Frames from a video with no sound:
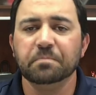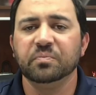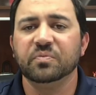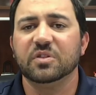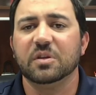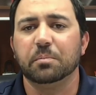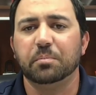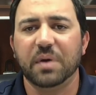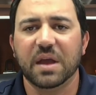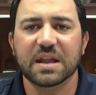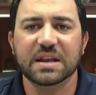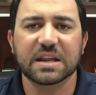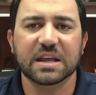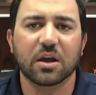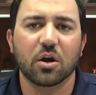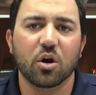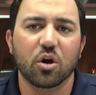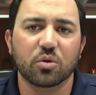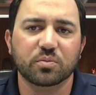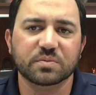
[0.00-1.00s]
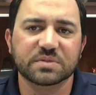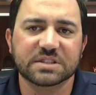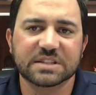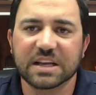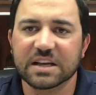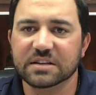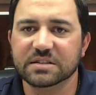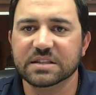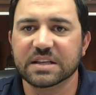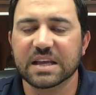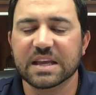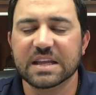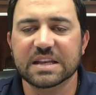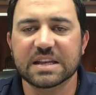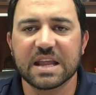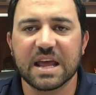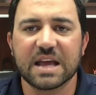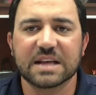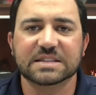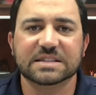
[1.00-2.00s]
The pending home sales
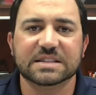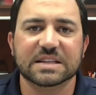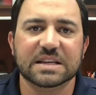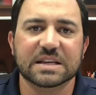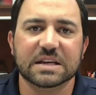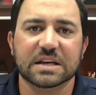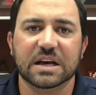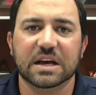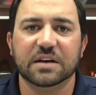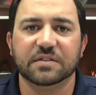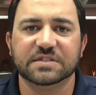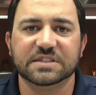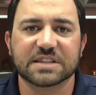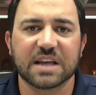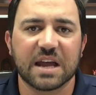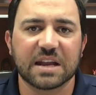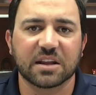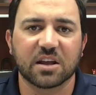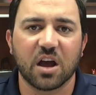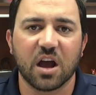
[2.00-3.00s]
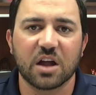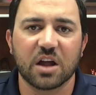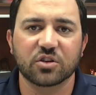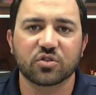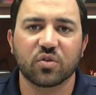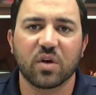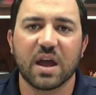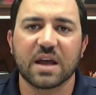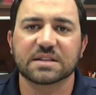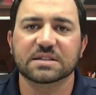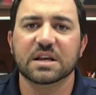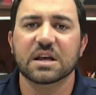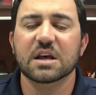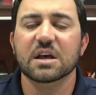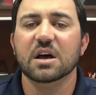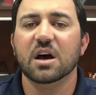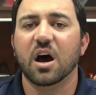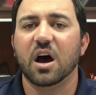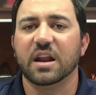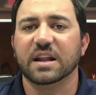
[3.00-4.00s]
index of signed contracts
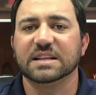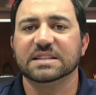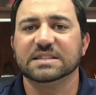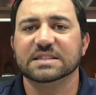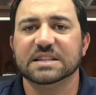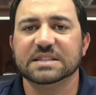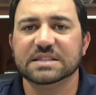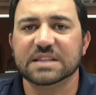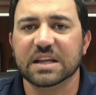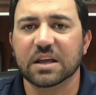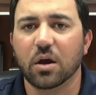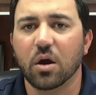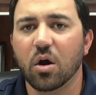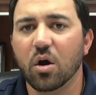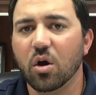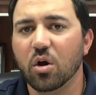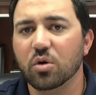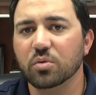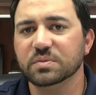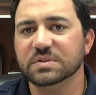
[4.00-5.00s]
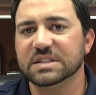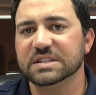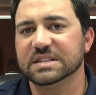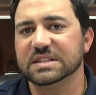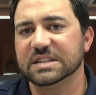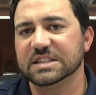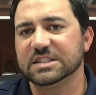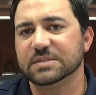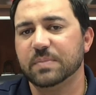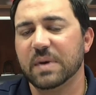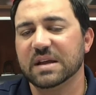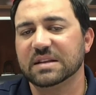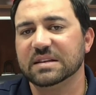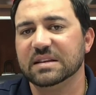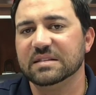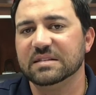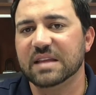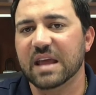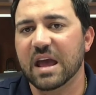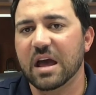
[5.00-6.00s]
on existing homes is
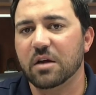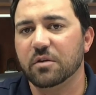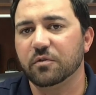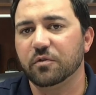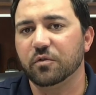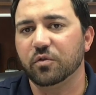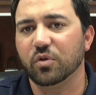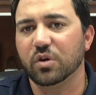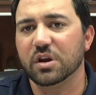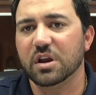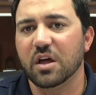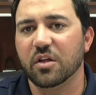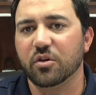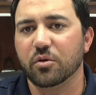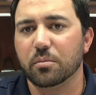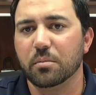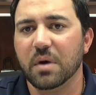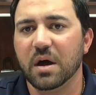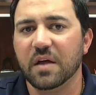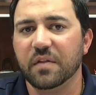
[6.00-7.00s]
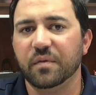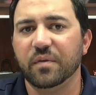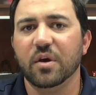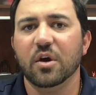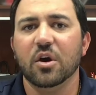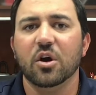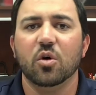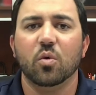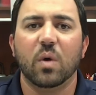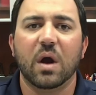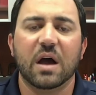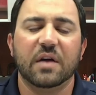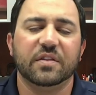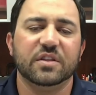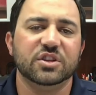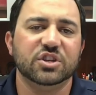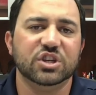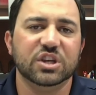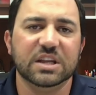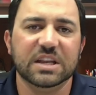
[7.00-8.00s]
expected down for another month, while the
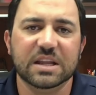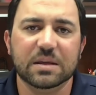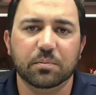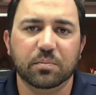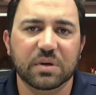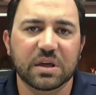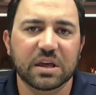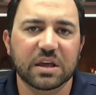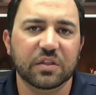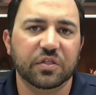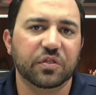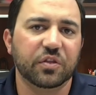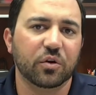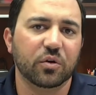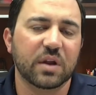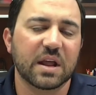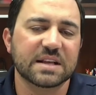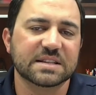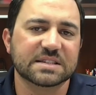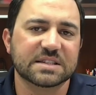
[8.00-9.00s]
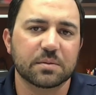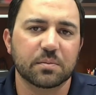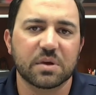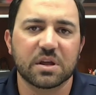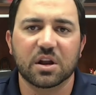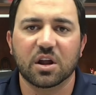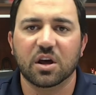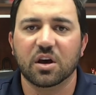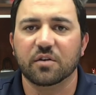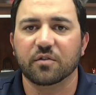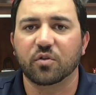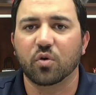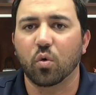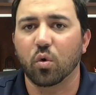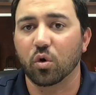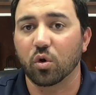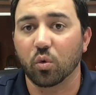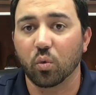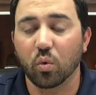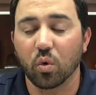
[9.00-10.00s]
GDP third estimate of
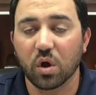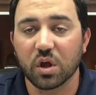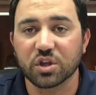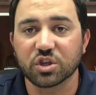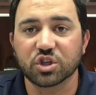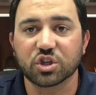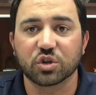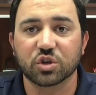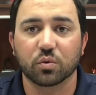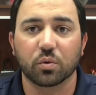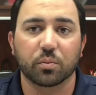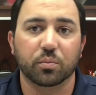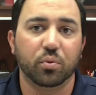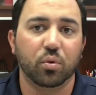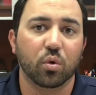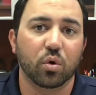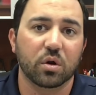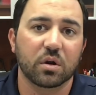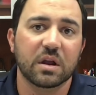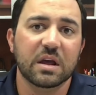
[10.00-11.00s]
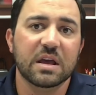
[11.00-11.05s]
Q1 should report